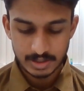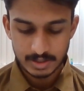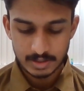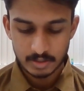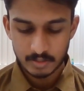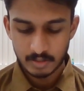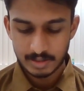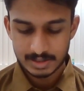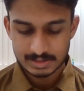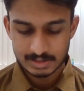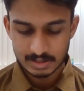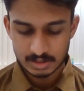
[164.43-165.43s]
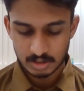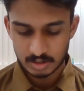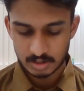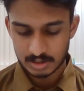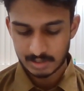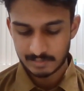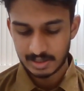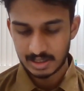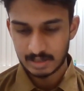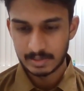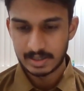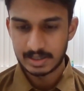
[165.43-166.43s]
and do not distress yourself
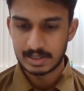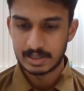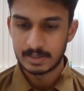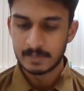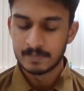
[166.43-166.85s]
deliberately.